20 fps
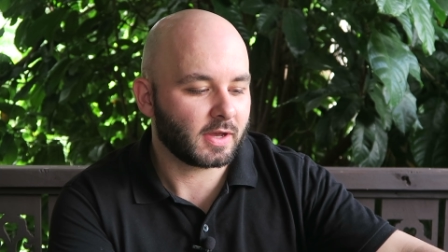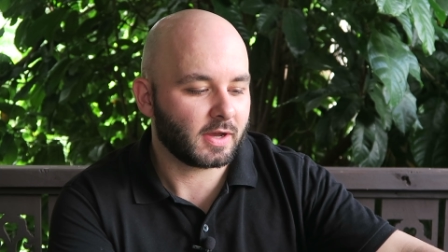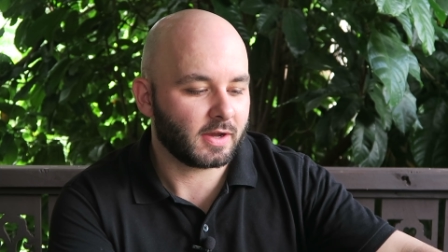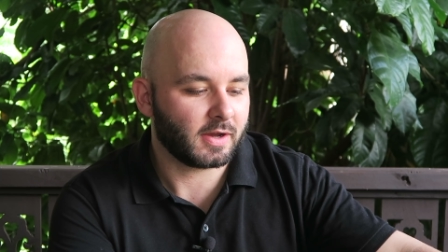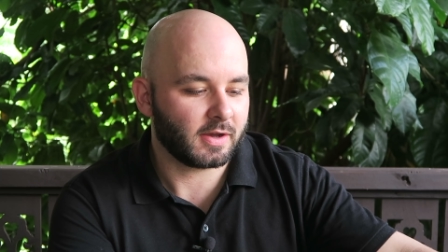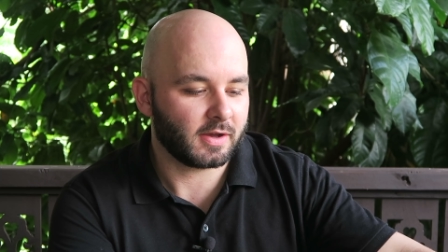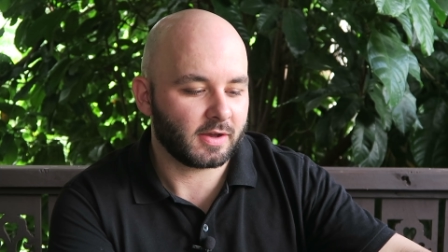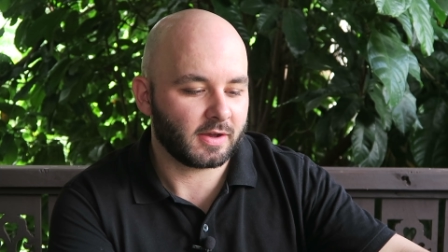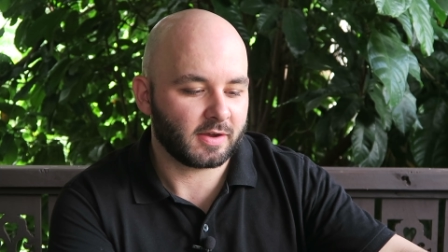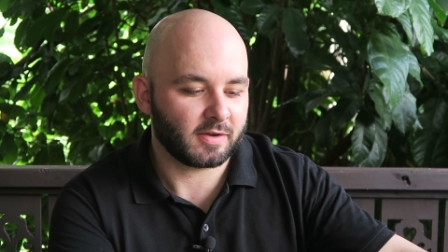
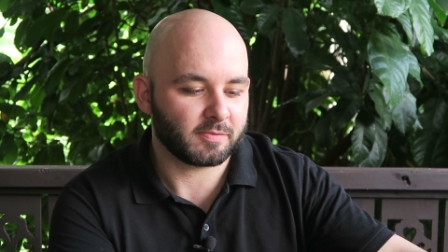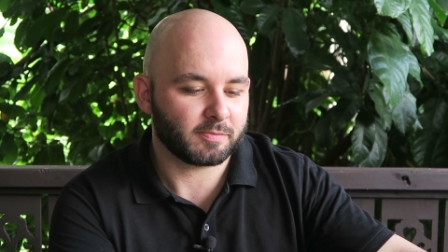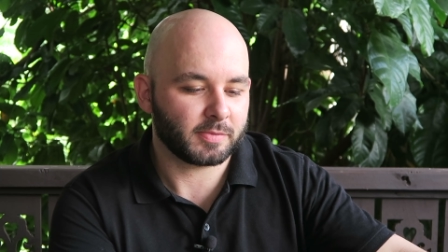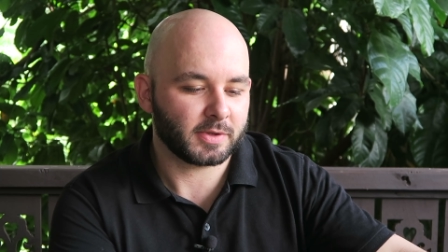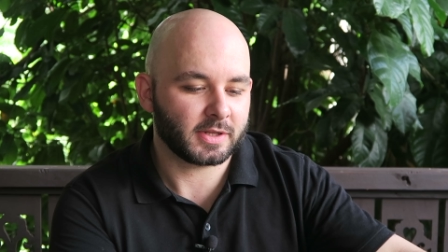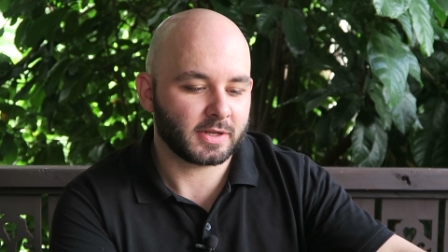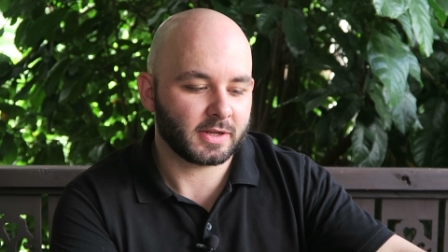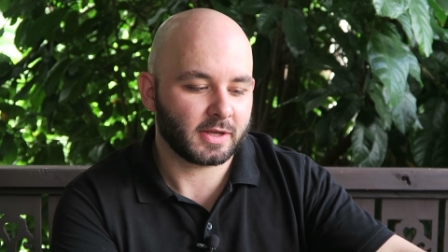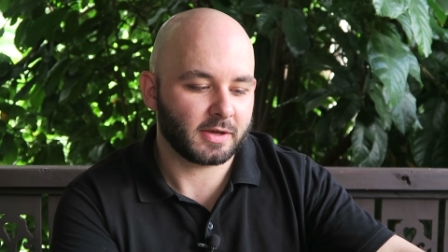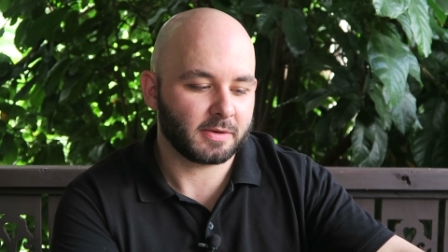uh, I've
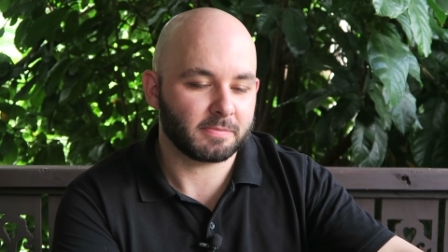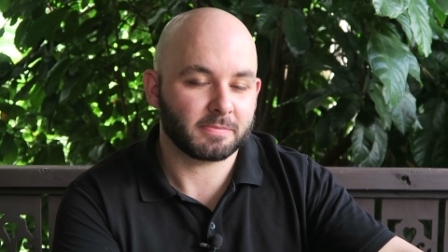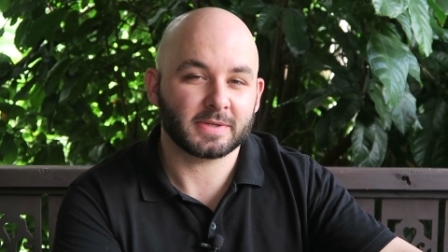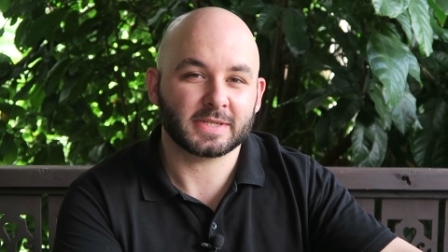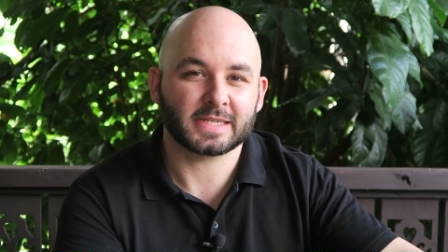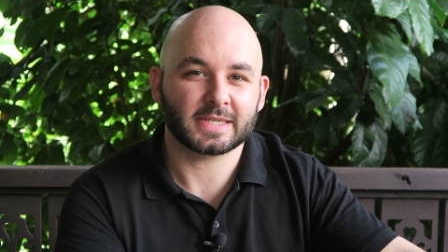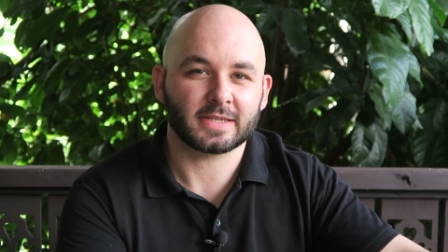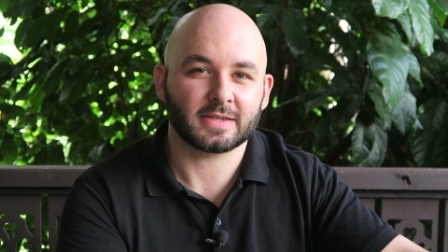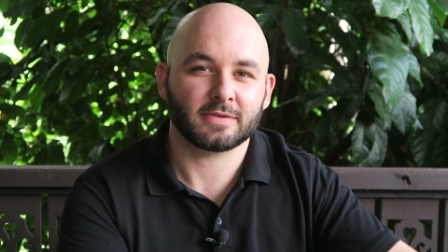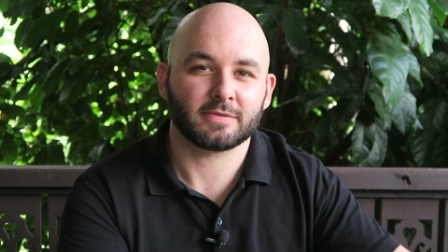been uh,
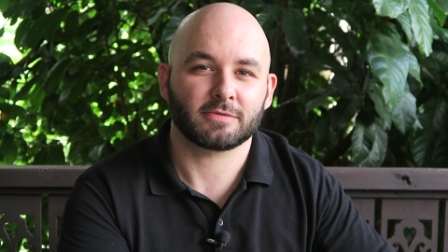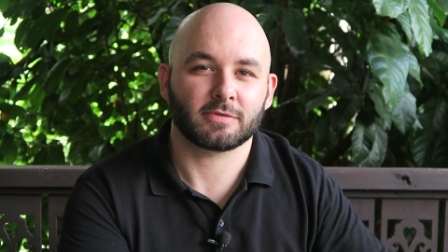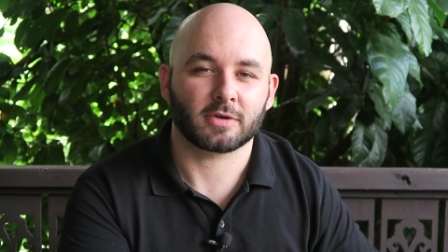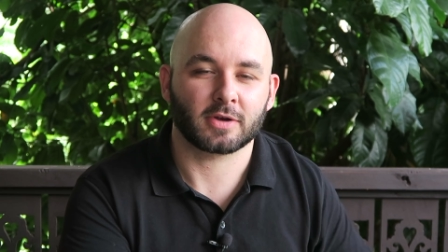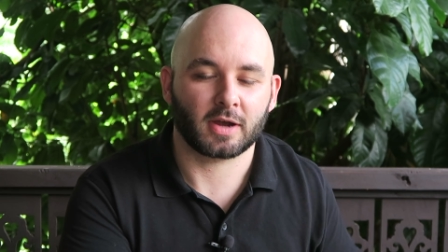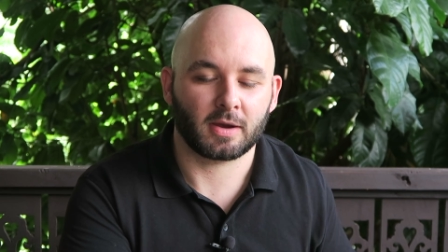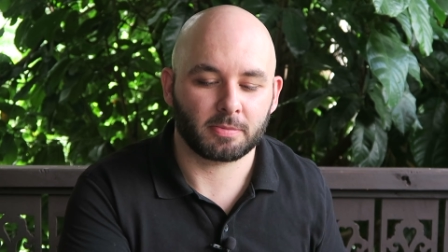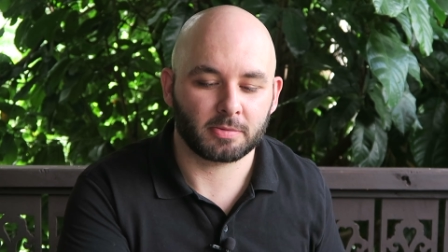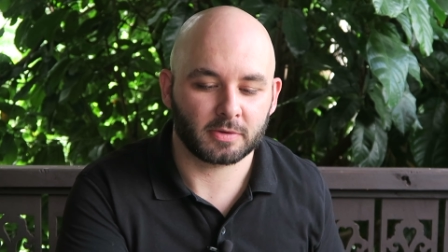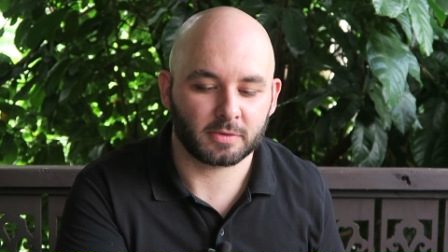busy for a
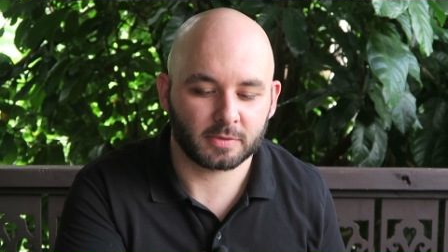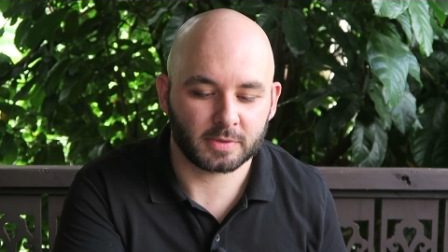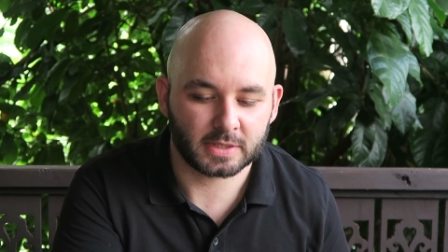couple of